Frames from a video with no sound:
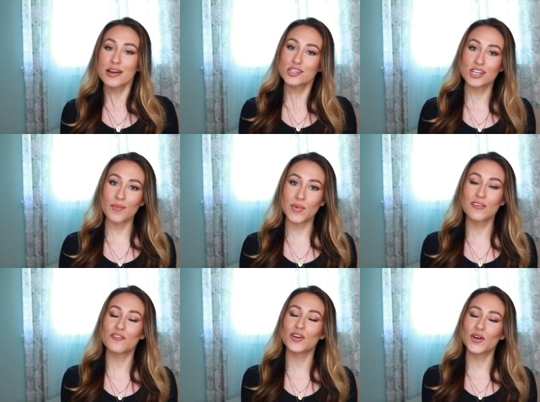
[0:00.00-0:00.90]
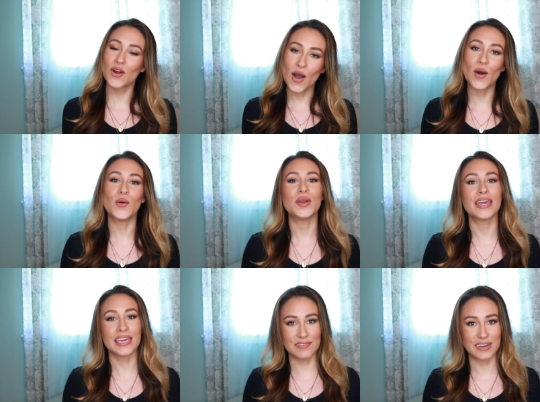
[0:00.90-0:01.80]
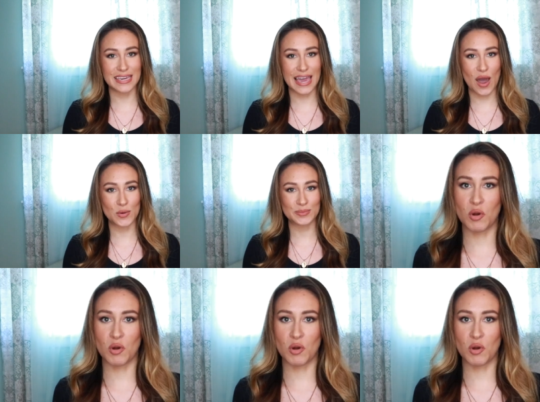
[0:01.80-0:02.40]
are shopping for your own evening gown.